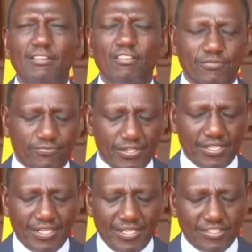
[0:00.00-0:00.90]
of
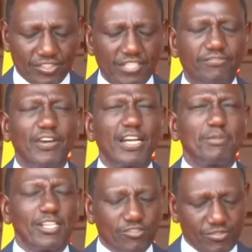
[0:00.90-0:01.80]
chief
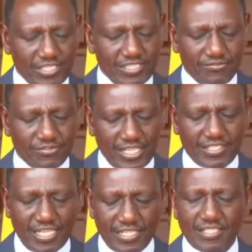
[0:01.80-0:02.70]
administrative
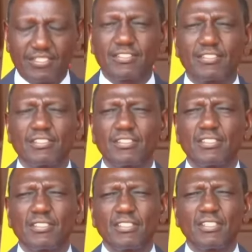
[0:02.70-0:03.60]
secretaries
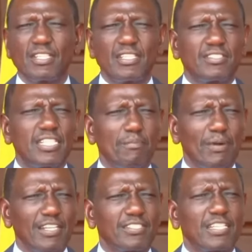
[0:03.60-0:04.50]
is
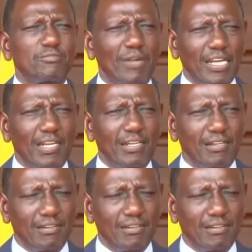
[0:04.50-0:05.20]
hereby suspended.